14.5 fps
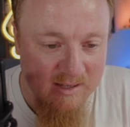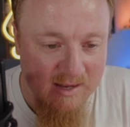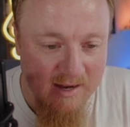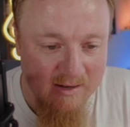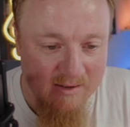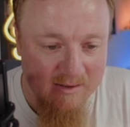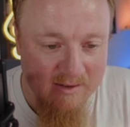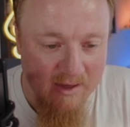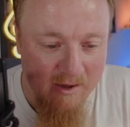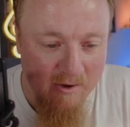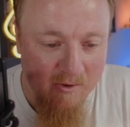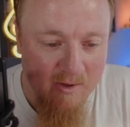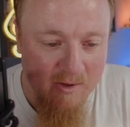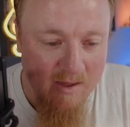select the
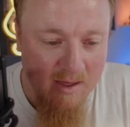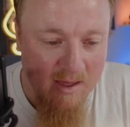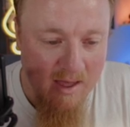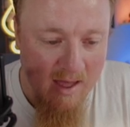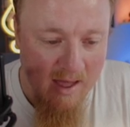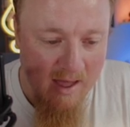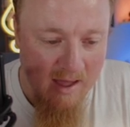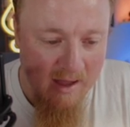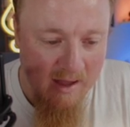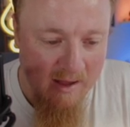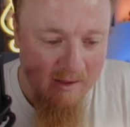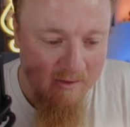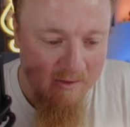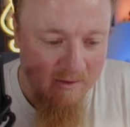cell
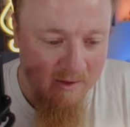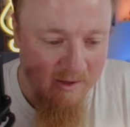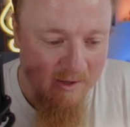and I